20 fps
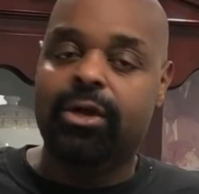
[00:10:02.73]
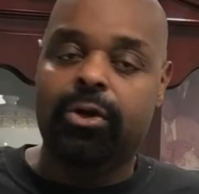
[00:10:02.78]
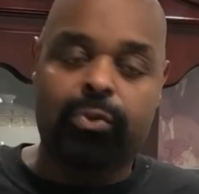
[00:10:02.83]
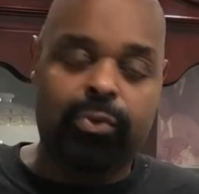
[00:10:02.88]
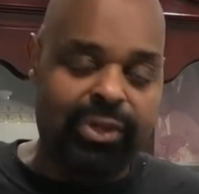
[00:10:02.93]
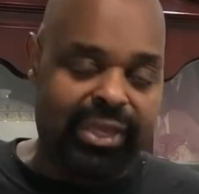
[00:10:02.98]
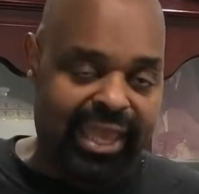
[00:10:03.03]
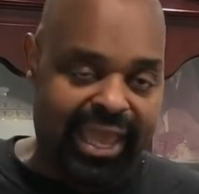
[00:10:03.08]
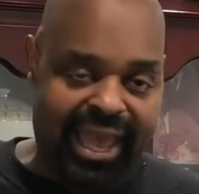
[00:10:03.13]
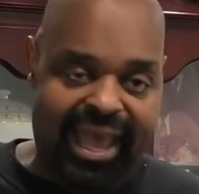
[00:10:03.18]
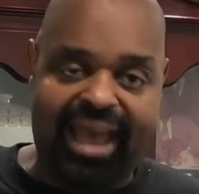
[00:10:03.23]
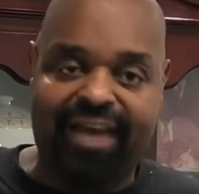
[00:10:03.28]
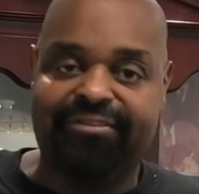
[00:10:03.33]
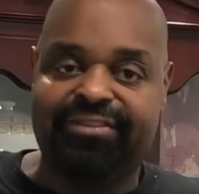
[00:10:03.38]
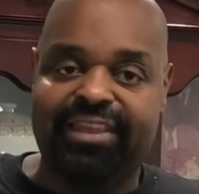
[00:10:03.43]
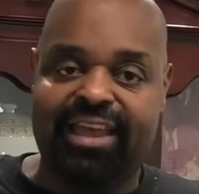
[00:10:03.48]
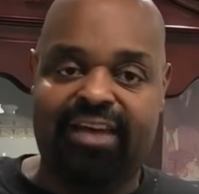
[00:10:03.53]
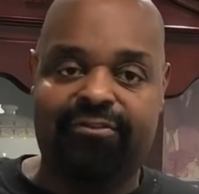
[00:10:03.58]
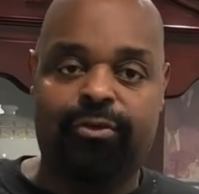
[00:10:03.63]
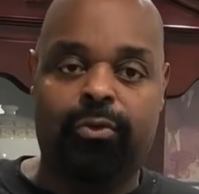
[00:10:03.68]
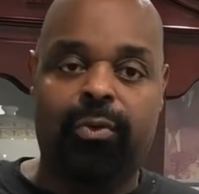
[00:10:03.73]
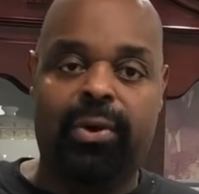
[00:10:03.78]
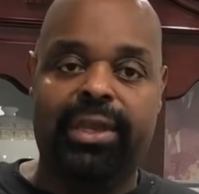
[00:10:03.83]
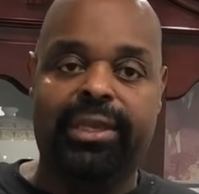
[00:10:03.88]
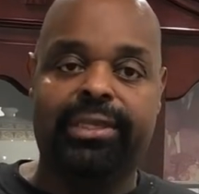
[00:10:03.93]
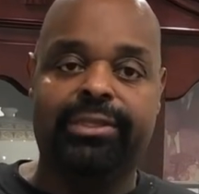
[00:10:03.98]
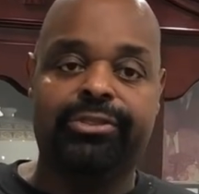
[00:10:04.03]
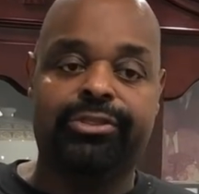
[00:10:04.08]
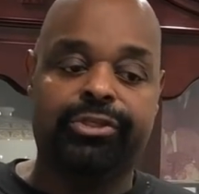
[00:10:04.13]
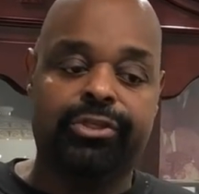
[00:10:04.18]
We have to have a
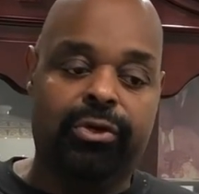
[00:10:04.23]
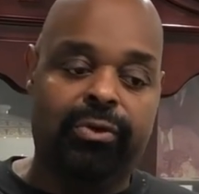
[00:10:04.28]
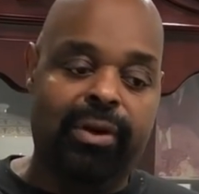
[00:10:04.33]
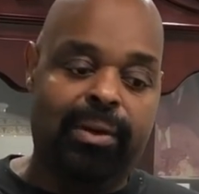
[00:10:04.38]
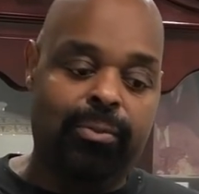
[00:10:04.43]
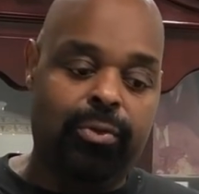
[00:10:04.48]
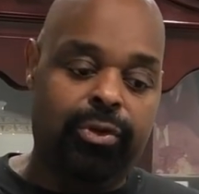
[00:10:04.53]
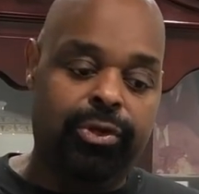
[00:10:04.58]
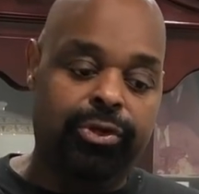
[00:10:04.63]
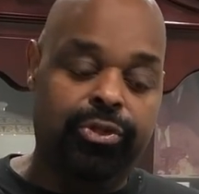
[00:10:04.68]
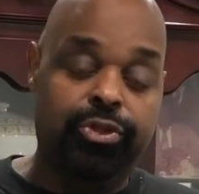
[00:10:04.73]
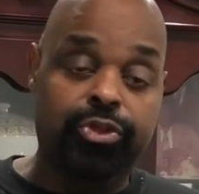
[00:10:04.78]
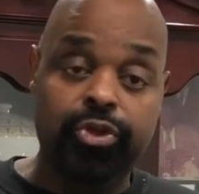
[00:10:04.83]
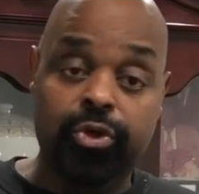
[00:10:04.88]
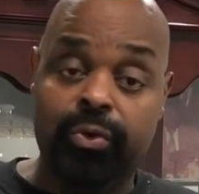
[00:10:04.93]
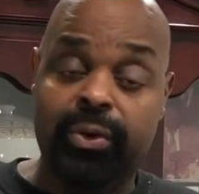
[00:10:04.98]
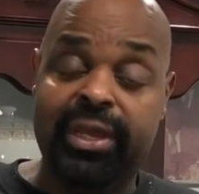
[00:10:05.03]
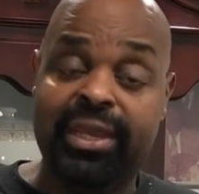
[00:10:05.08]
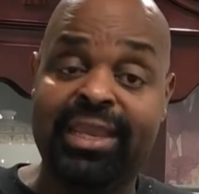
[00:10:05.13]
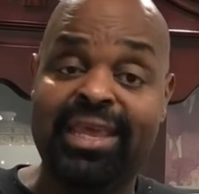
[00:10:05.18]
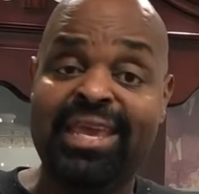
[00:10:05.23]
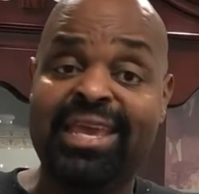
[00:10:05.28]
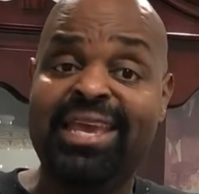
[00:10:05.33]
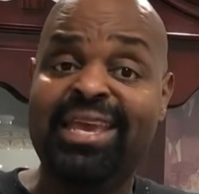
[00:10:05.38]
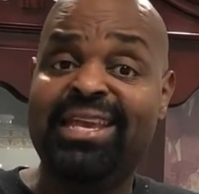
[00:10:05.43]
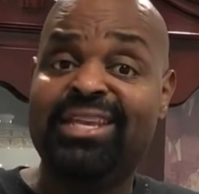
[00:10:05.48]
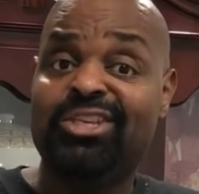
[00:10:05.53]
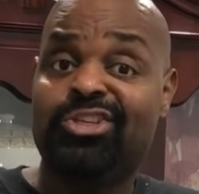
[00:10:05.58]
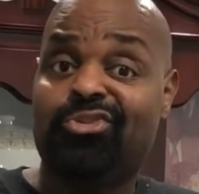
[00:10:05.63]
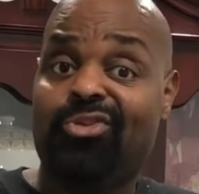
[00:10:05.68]
weigh-in. So I'm gonna do it,
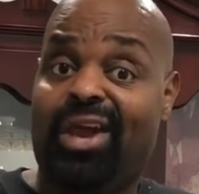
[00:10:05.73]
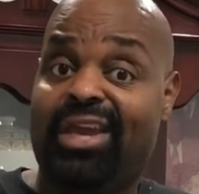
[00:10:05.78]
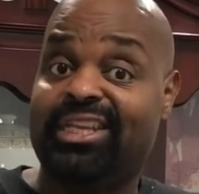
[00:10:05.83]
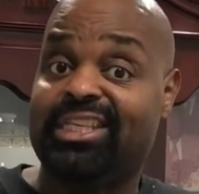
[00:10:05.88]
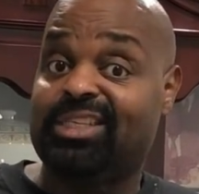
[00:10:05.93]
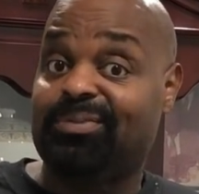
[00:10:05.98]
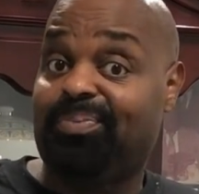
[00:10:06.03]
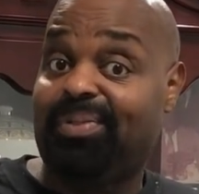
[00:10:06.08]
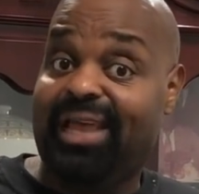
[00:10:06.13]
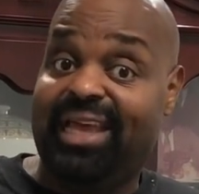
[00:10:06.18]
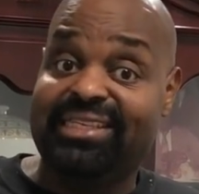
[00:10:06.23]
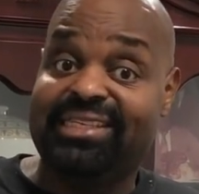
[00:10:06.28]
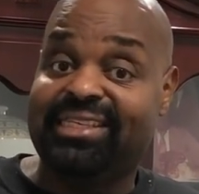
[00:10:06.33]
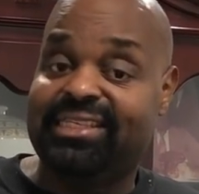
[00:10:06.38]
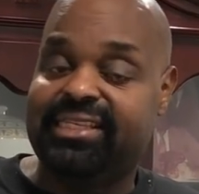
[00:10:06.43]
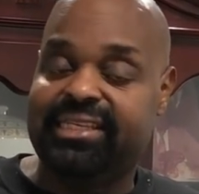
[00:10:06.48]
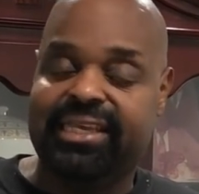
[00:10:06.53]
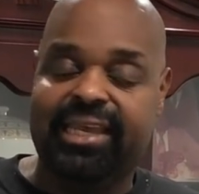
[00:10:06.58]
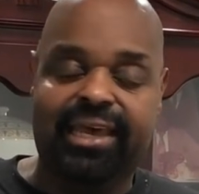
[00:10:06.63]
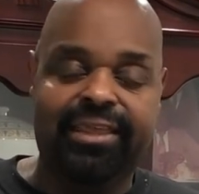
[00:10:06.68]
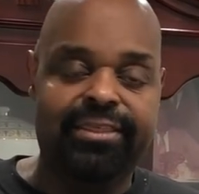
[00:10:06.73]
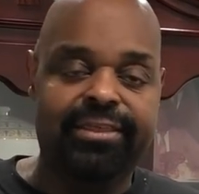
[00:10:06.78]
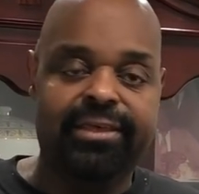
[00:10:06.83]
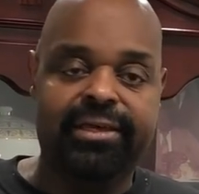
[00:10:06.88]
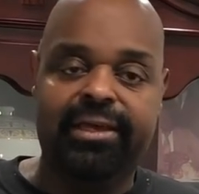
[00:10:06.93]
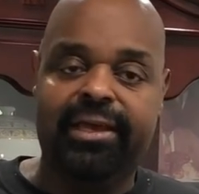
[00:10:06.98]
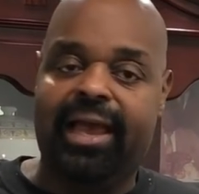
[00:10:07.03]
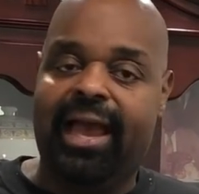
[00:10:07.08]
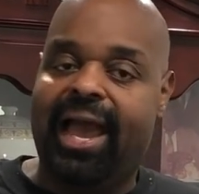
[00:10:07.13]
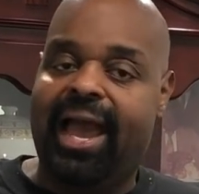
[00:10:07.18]
try to splice it
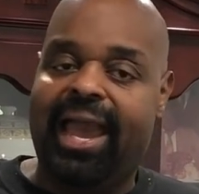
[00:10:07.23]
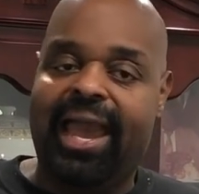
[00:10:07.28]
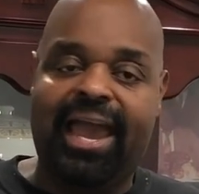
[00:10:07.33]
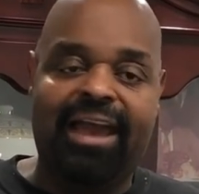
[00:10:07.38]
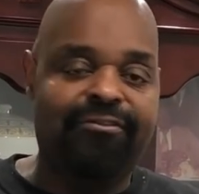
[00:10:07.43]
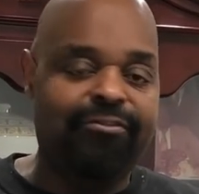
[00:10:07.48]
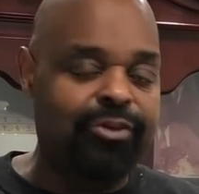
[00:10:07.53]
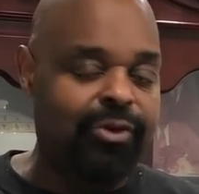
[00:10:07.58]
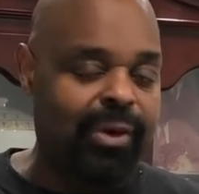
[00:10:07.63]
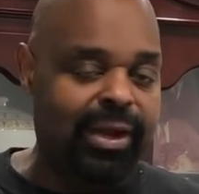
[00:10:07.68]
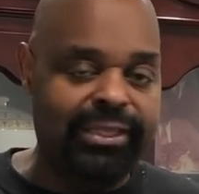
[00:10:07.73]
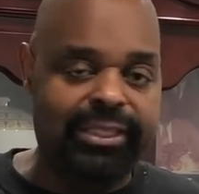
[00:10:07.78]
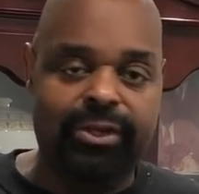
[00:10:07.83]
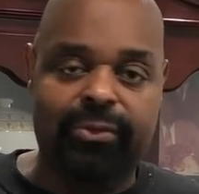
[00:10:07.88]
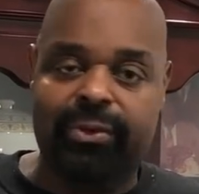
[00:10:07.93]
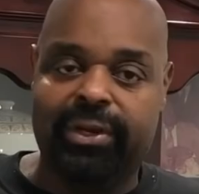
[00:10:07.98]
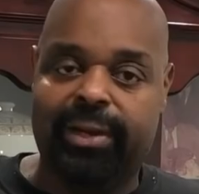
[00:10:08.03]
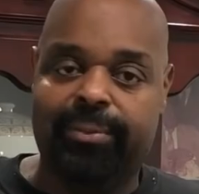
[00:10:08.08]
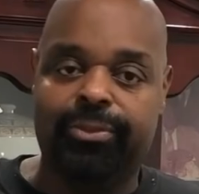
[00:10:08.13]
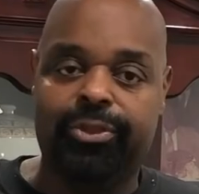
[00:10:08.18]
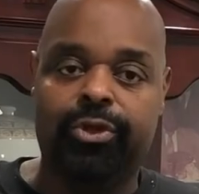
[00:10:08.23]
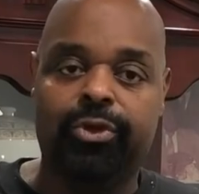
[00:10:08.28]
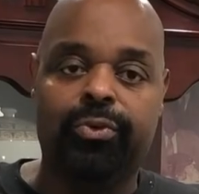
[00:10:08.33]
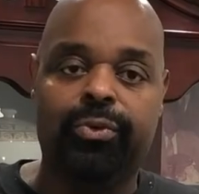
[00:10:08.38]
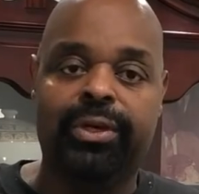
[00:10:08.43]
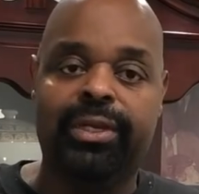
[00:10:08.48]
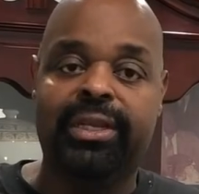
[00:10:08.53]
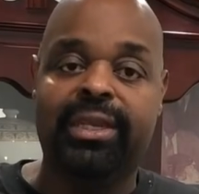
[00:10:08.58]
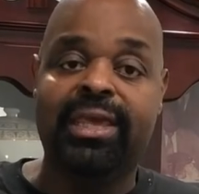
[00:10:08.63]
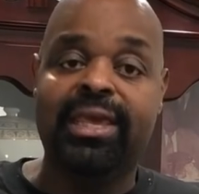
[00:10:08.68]
together. I have no idea what I'm
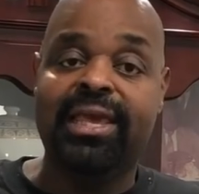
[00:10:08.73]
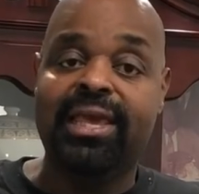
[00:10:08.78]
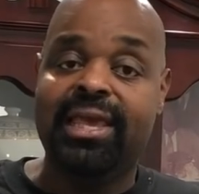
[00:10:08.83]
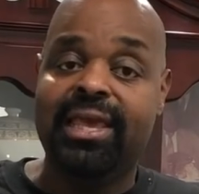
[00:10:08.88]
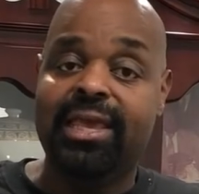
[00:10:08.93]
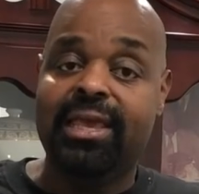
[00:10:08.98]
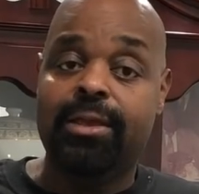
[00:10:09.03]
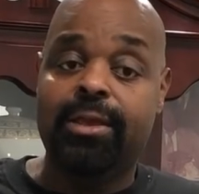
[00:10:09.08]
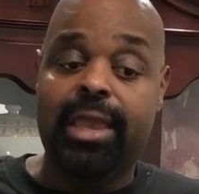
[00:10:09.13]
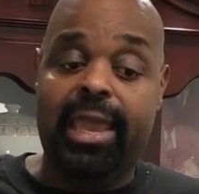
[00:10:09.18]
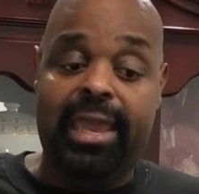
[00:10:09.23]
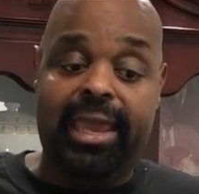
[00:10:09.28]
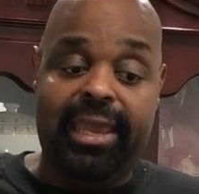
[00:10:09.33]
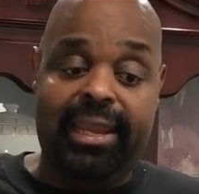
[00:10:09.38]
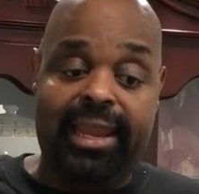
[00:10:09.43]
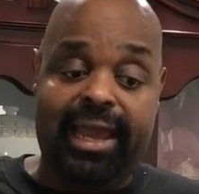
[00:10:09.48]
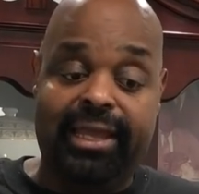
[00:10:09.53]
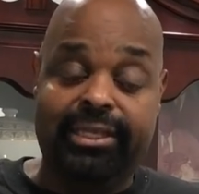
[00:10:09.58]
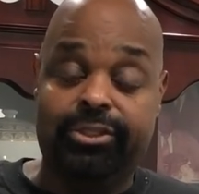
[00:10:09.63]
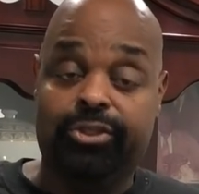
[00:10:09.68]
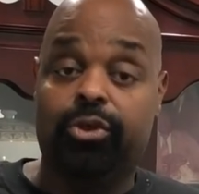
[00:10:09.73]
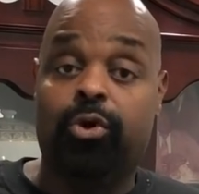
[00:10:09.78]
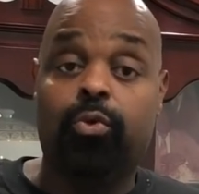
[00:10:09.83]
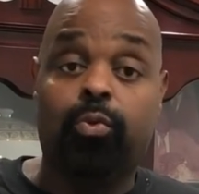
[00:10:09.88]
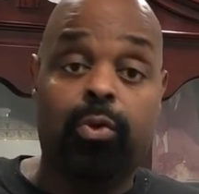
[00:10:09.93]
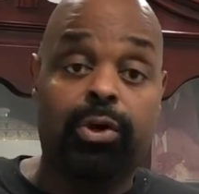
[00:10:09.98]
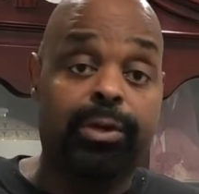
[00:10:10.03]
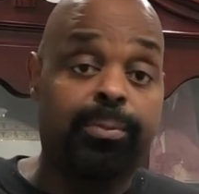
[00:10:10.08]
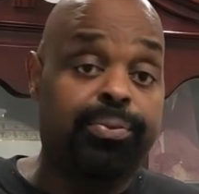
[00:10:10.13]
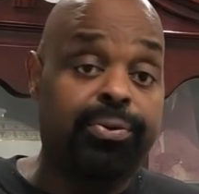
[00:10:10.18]
doing, and I don't
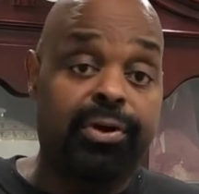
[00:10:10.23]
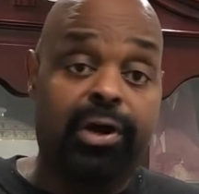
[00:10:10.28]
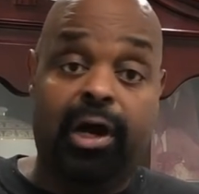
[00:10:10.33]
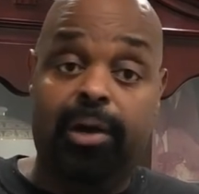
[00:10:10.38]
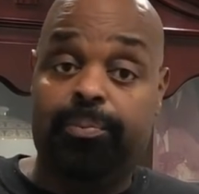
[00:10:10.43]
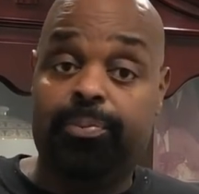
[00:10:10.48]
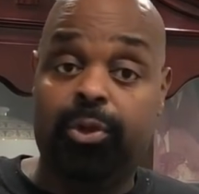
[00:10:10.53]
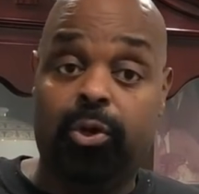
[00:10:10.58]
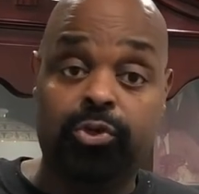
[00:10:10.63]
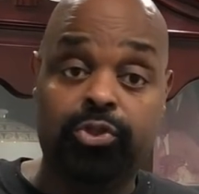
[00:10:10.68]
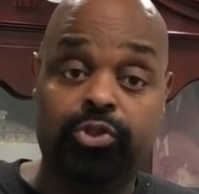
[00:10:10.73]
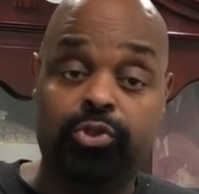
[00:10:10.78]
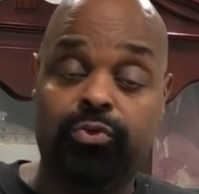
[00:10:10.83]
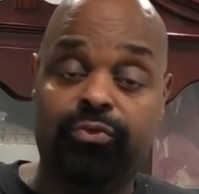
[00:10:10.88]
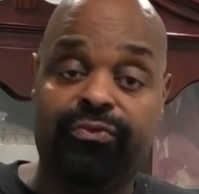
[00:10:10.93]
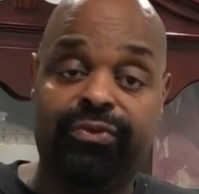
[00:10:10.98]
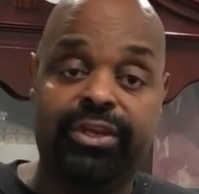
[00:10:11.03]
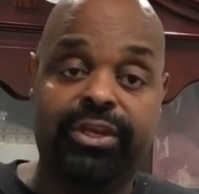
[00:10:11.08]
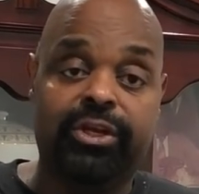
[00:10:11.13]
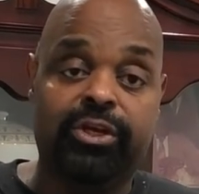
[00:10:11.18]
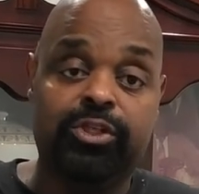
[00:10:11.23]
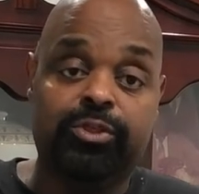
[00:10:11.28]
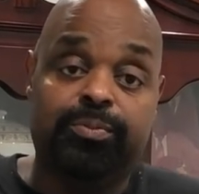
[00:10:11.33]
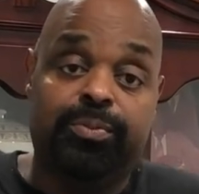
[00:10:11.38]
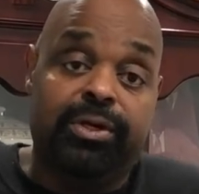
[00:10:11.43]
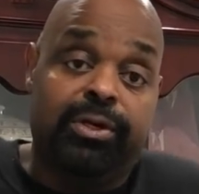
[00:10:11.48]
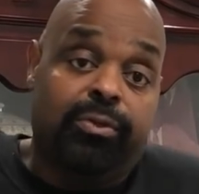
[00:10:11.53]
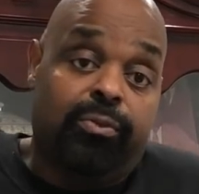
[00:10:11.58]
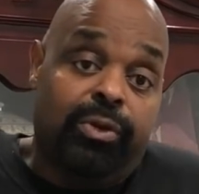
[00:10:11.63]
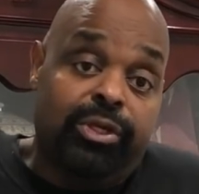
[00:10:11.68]
want to upload 2 videos,
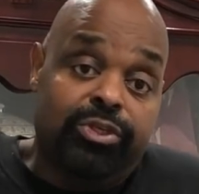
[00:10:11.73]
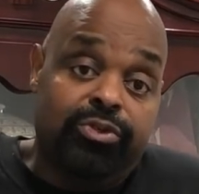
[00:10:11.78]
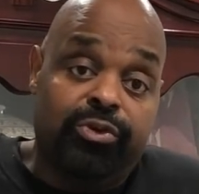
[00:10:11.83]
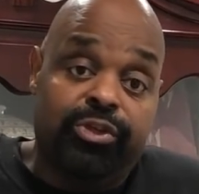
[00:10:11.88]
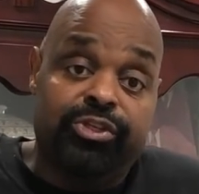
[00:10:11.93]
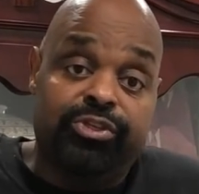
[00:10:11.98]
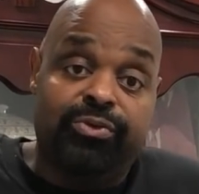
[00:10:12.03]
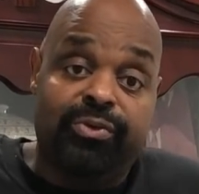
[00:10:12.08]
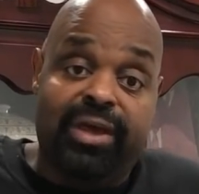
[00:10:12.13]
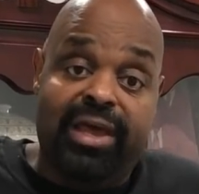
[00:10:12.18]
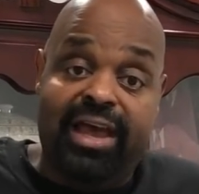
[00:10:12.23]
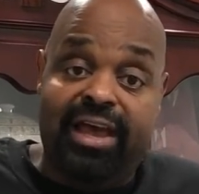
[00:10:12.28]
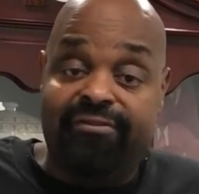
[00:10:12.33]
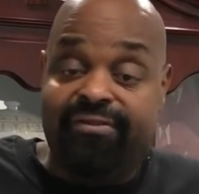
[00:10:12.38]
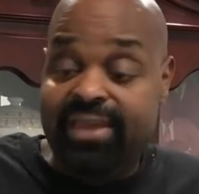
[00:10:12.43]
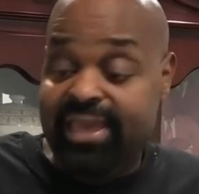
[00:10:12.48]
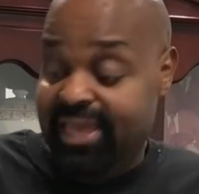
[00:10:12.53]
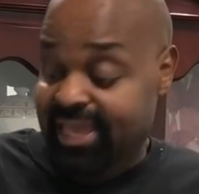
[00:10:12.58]
but what choice do I have?